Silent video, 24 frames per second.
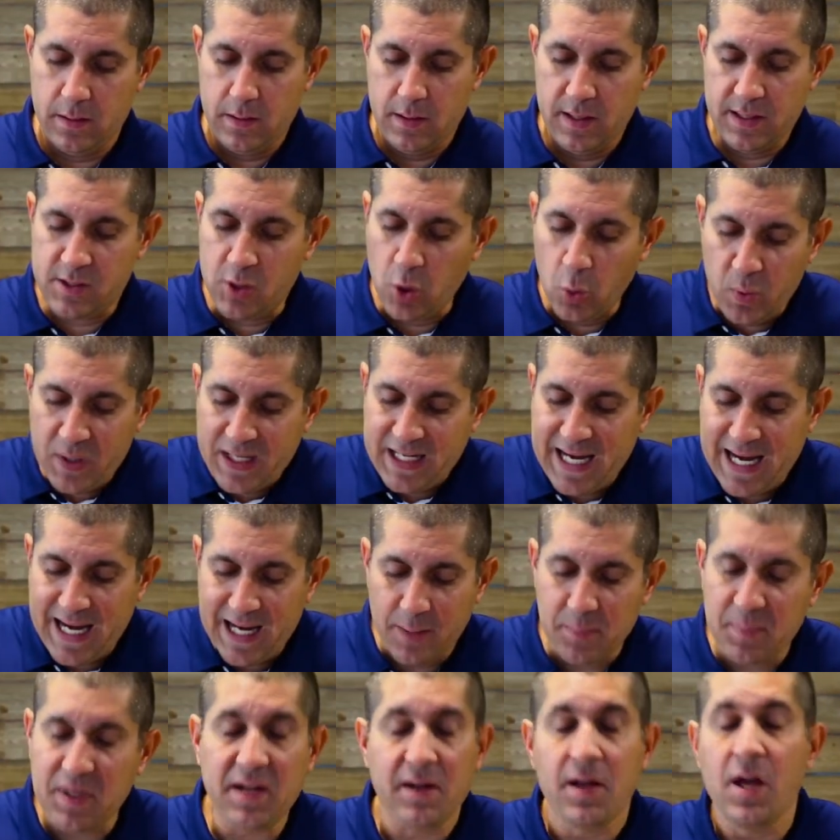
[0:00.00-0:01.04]
And so we
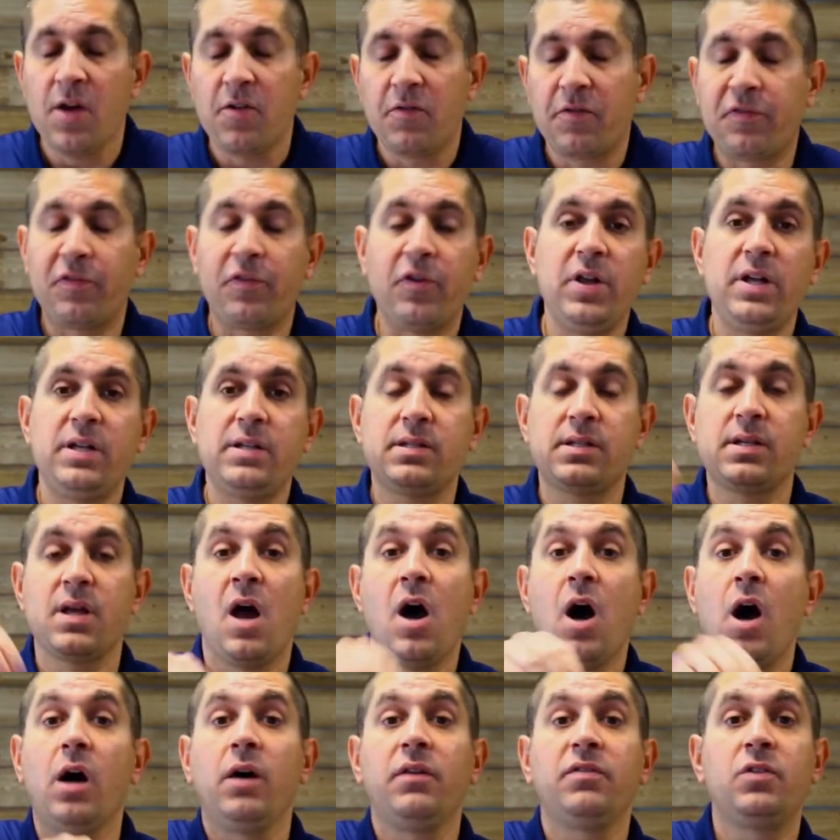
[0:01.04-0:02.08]
can't be friends
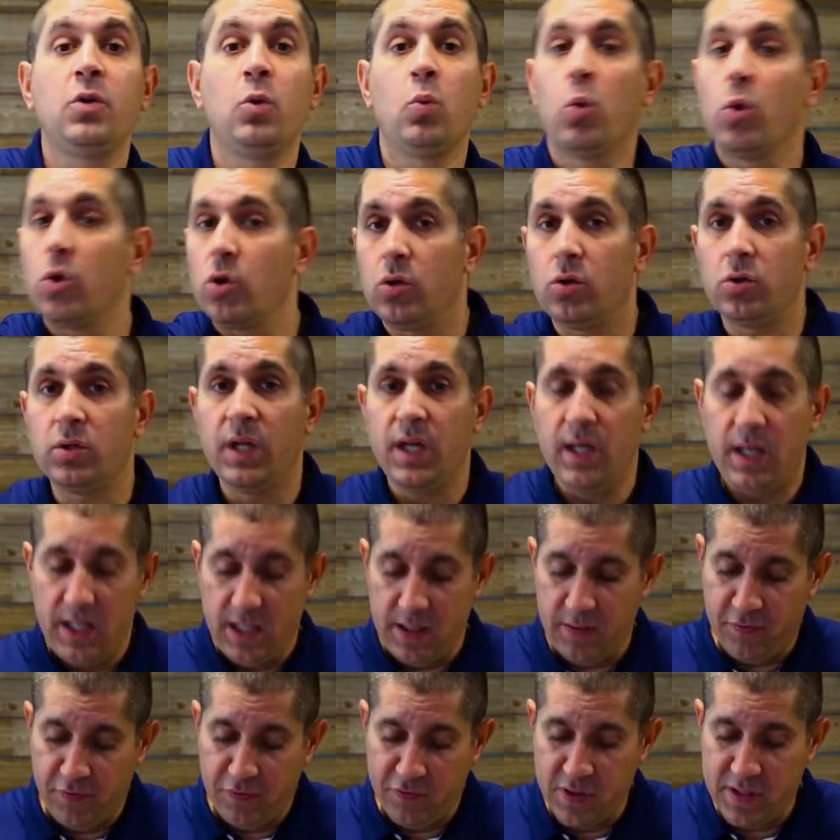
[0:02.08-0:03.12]
of the world
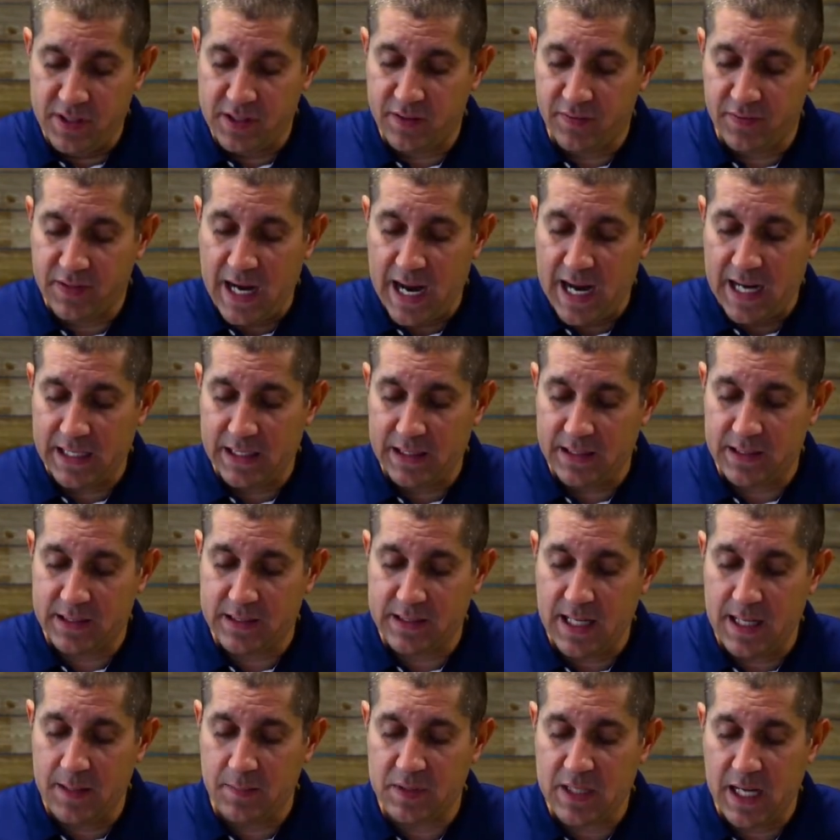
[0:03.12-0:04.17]
and friends of God at the
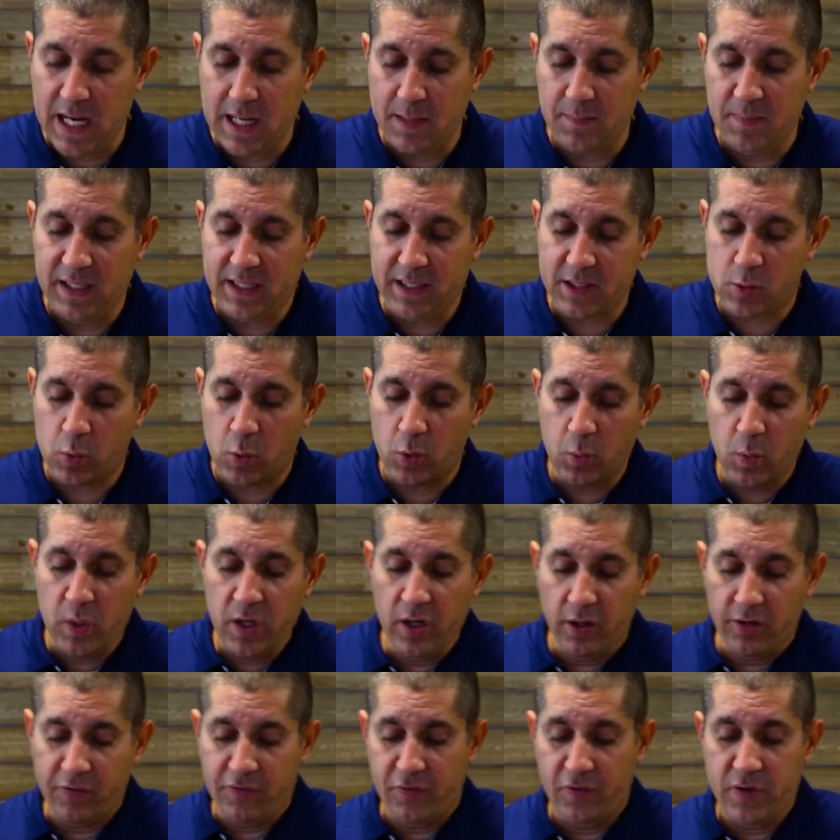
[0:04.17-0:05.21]
same time because when we
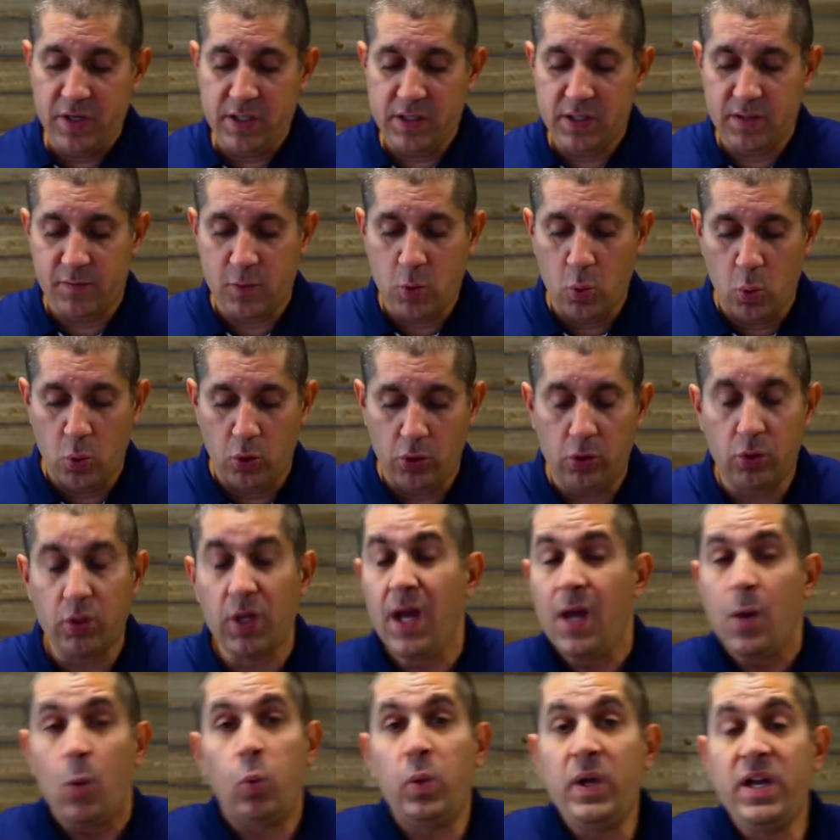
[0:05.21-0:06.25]
are friends of the world,
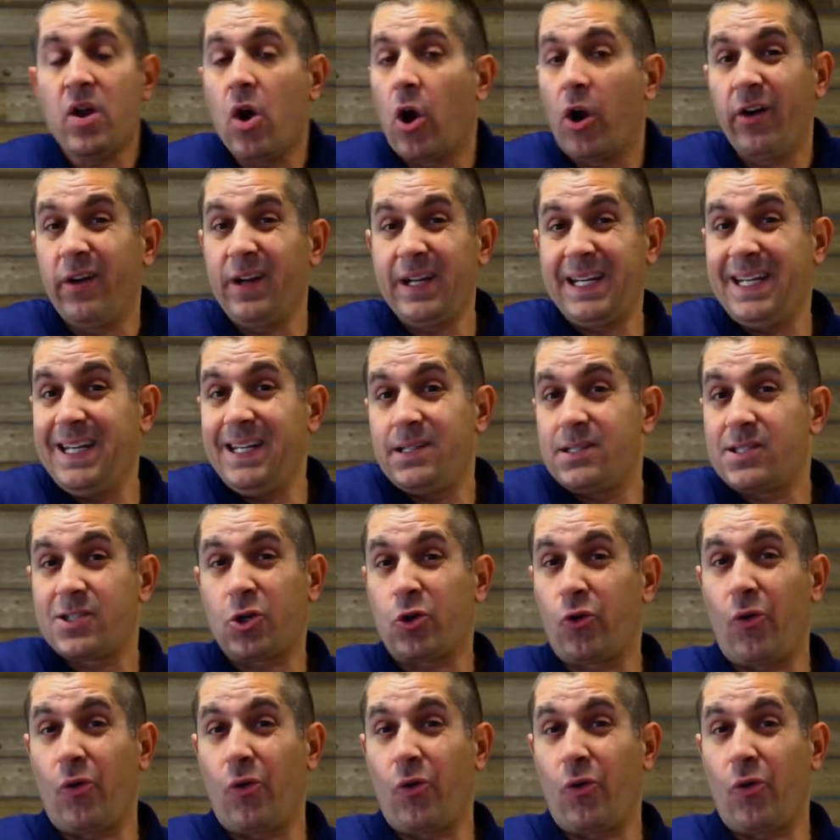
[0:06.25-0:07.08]
we are against